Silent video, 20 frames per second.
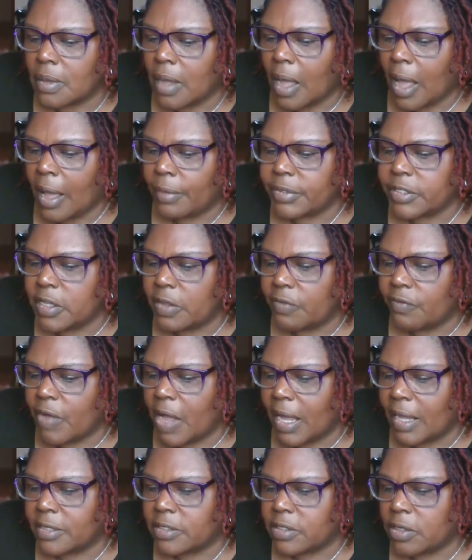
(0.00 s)
I was
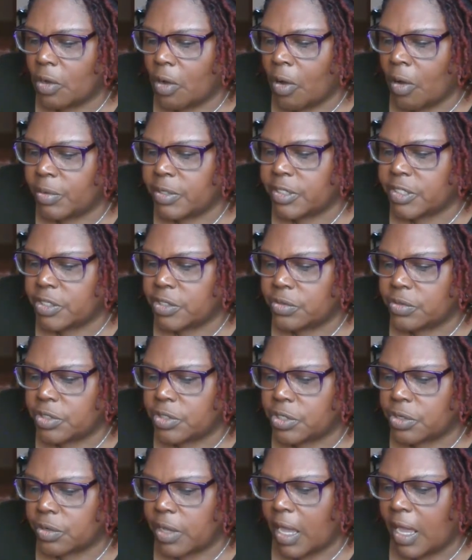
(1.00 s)
advised to always
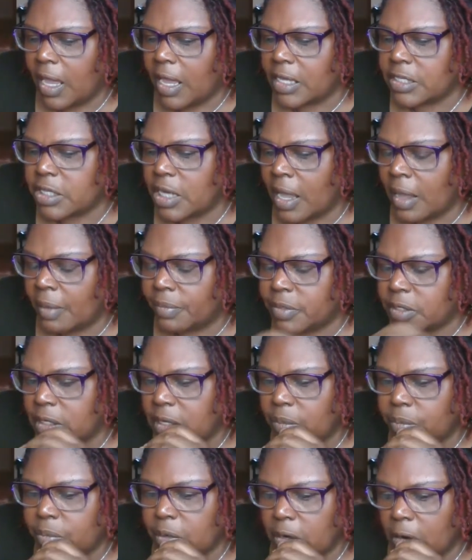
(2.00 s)
use your Cash App to
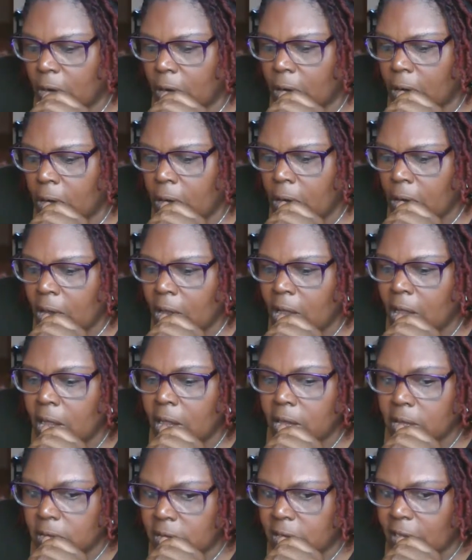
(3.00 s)
keep it all.
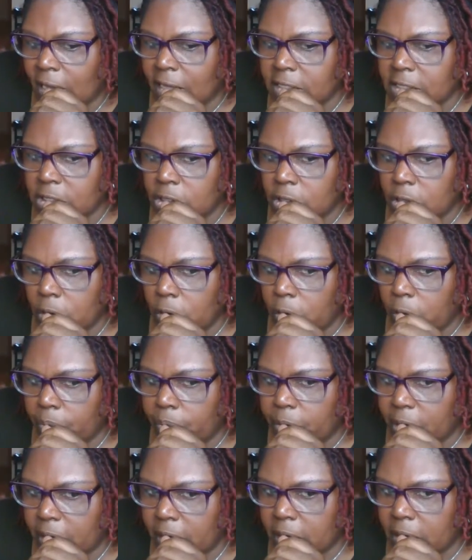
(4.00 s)
That's true,
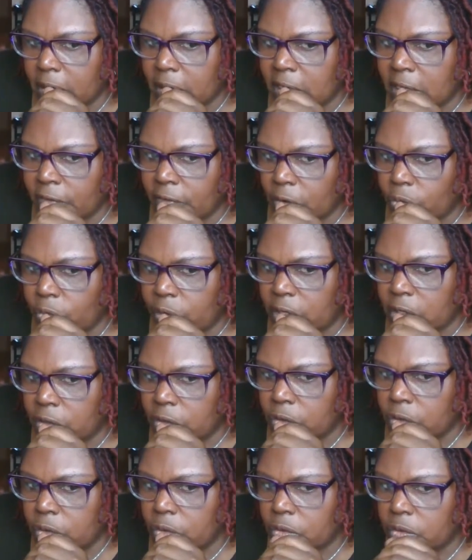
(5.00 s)
but even when
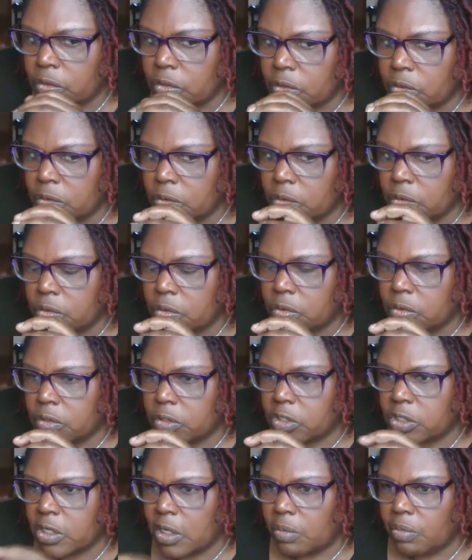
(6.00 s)
you
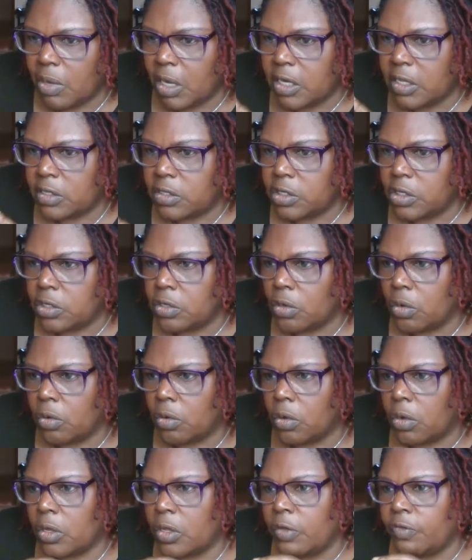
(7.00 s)
send money to
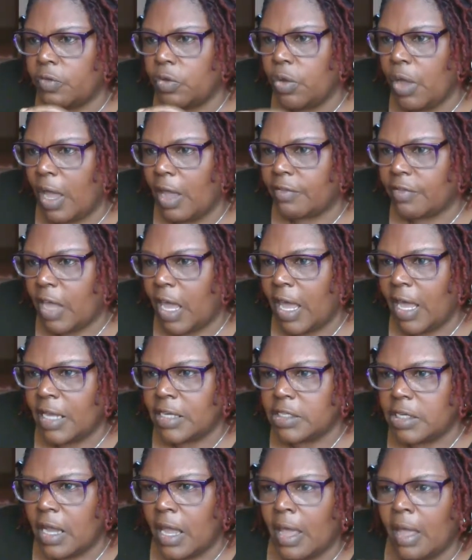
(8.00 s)
your, if you have
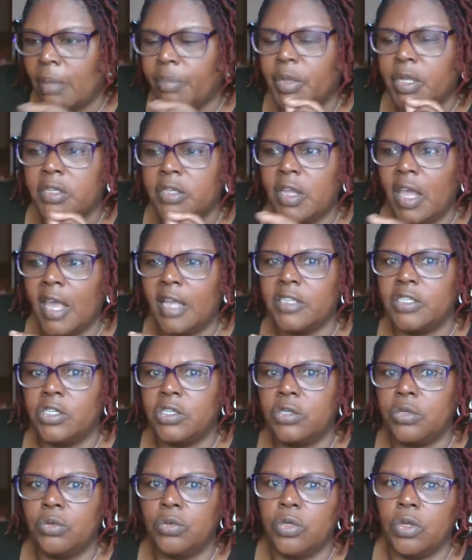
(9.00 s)
Cash App attached
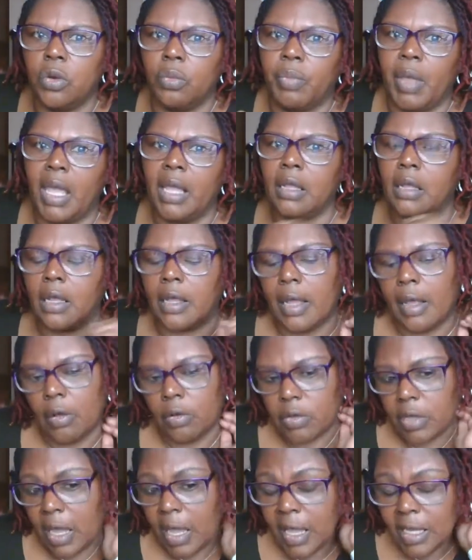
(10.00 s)
to your bank
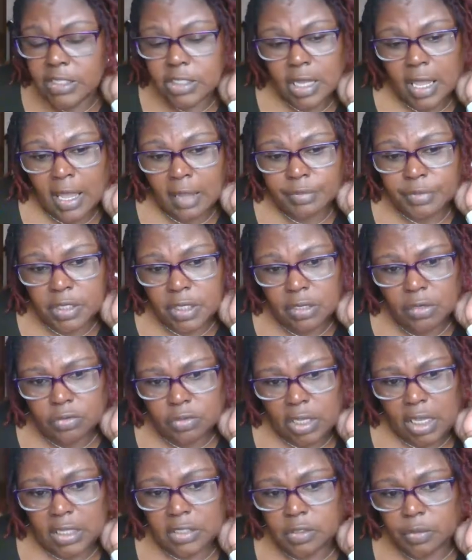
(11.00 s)
account, Cash App still
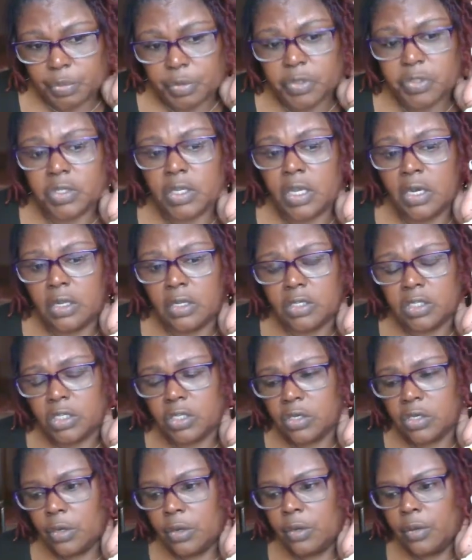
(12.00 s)
takes a percentage.